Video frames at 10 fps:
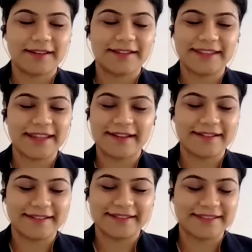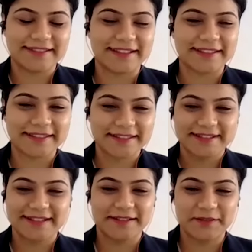they are just
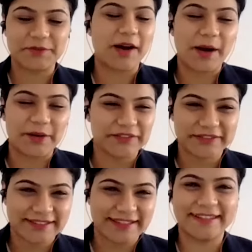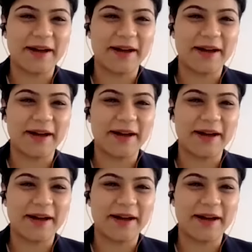wow just